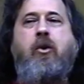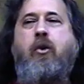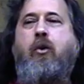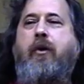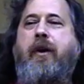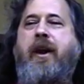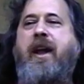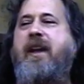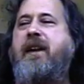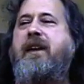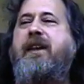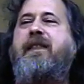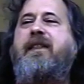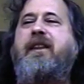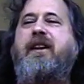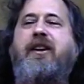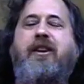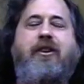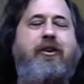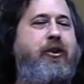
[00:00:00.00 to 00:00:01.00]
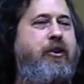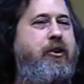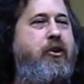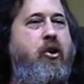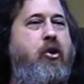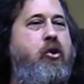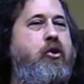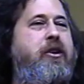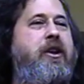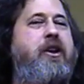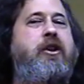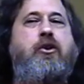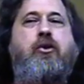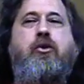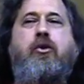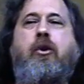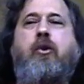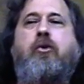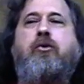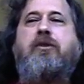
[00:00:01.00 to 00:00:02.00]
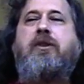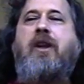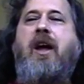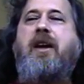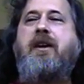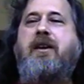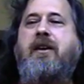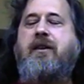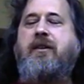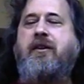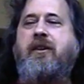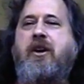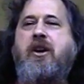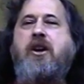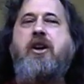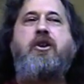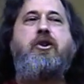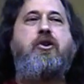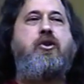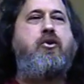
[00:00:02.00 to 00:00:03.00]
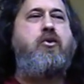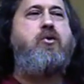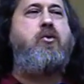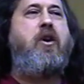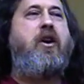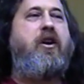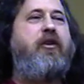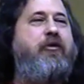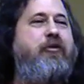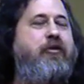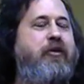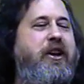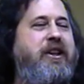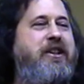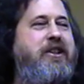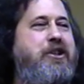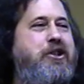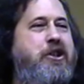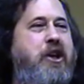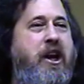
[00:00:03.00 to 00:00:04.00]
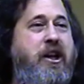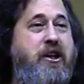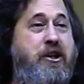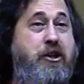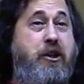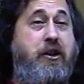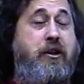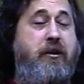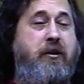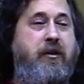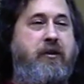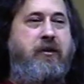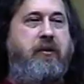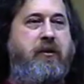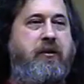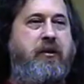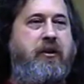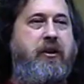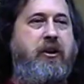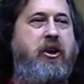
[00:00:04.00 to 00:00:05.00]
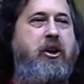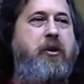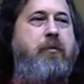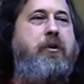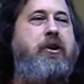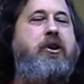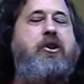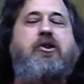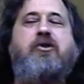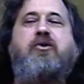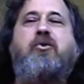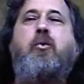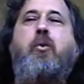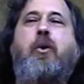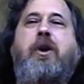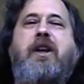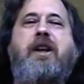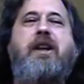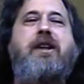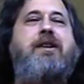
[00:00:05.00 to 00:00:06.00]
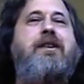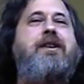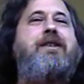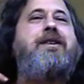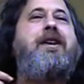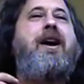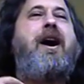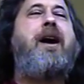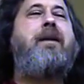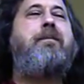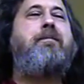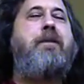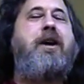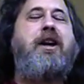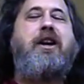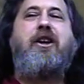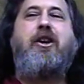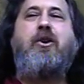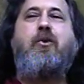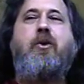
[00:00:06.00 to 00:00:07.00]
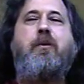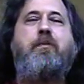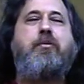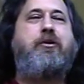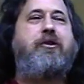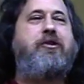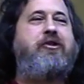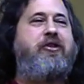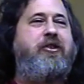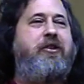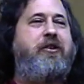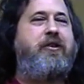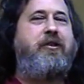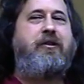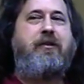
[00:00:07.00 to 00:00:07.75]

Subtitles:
or anything in our code that you don't like, you are free to change it, because we did not make you a prisoner.